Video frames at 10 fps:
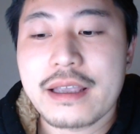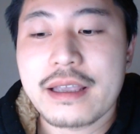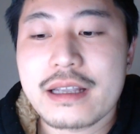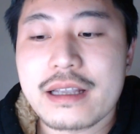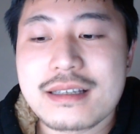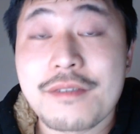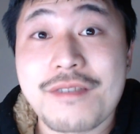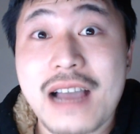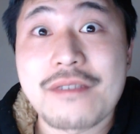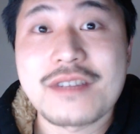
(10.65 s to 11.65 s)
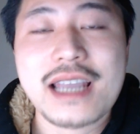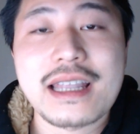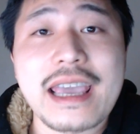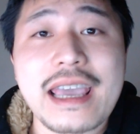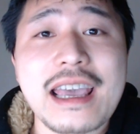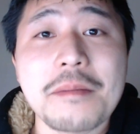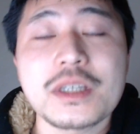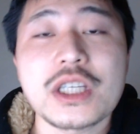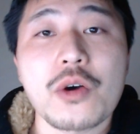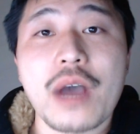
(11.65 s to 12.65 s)
It's 5.10 a.m.,
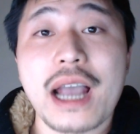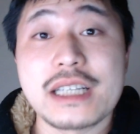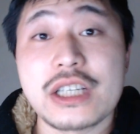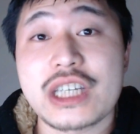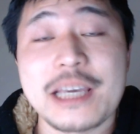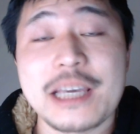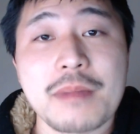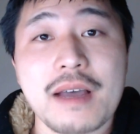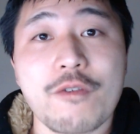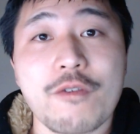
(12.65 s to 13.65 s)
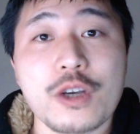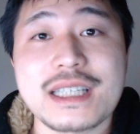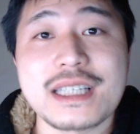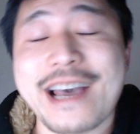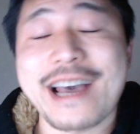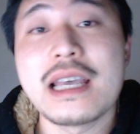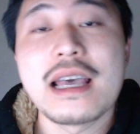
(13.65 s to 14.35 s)
so I need to keep my voice down.